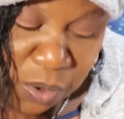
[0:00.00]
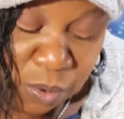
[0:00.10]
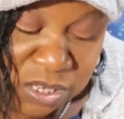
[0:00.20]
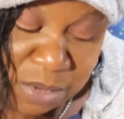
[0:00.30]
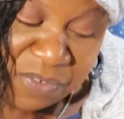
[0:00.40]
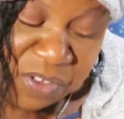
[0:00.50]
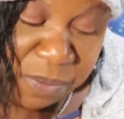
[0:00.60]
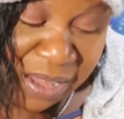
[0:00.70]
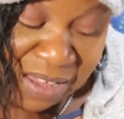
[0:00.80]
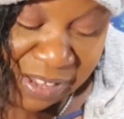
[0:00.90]
Or some of you
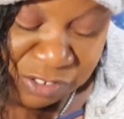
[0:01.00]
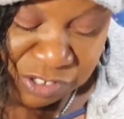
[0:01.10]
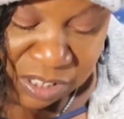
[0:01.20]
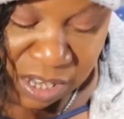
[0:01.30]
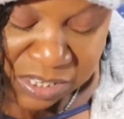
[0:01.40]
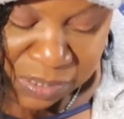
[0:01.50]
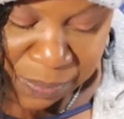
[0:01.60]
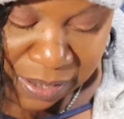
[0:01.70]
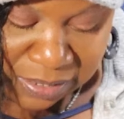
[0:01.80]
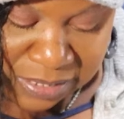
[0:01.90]
may have actually lost a
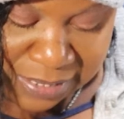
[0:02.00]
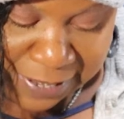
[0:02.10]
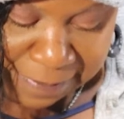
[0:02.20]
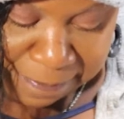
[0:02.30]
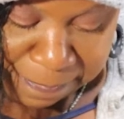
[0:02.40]
pregnancy.